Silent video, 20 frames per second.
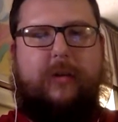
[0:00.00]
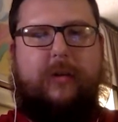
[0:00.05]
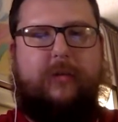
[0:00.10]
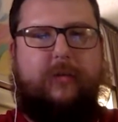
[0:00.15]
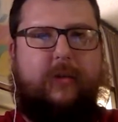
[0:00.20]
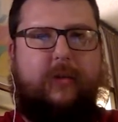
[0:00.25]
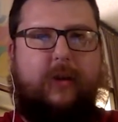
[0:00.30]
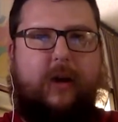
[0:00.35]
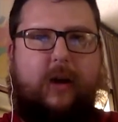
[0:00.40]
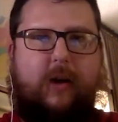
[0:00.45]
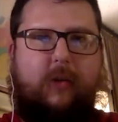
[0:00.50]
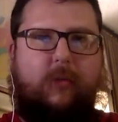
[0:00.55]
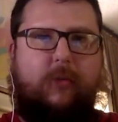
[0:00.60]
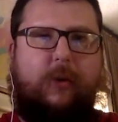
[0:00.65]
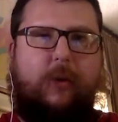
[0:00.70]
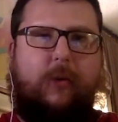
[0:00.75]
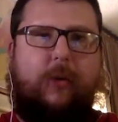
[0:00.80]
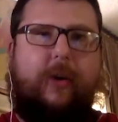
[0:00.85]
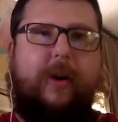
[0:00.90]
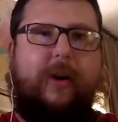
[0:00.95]
just not
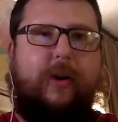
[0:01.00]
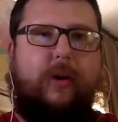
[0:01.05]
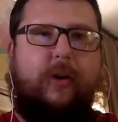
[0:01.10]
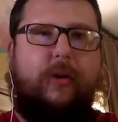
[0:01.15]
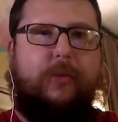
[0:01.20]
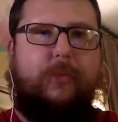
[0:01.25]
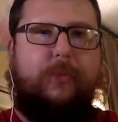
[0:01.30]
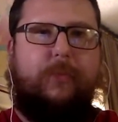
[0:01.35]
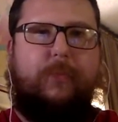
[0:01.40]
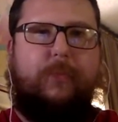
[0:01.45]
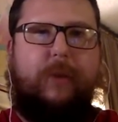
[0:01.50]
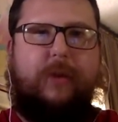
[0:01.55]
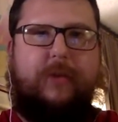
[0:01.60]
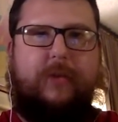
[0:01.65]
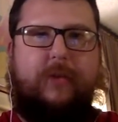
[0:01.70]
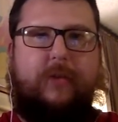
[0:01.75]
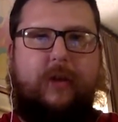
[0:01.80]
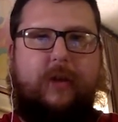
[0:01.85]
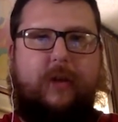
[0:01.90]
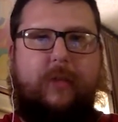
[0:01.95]
nowhere near as much
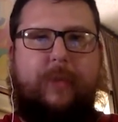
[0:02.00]
as other